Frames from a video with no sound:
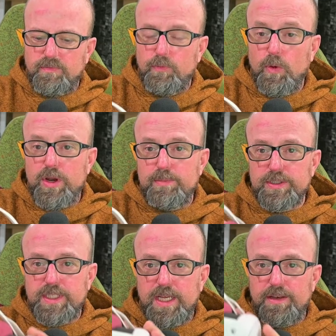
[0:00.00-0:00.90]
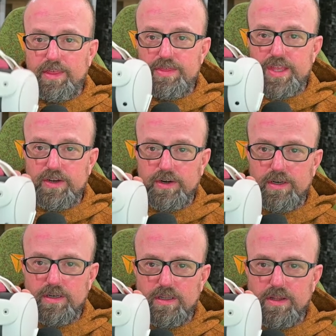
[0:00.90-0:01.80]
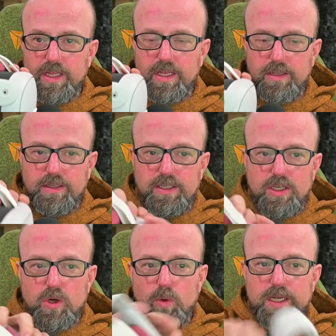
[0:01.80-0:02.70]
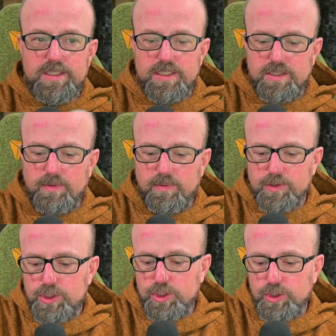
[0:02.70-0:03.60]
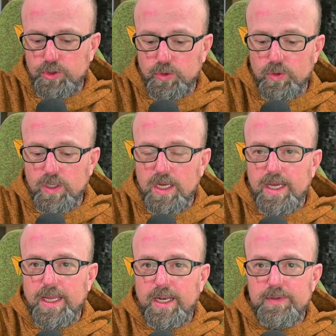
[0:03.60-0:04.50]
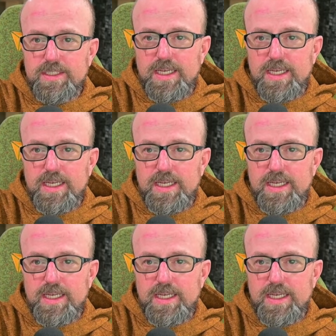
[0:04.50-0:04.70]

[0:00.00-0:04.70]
40% thinner than the Quest 2, and I would say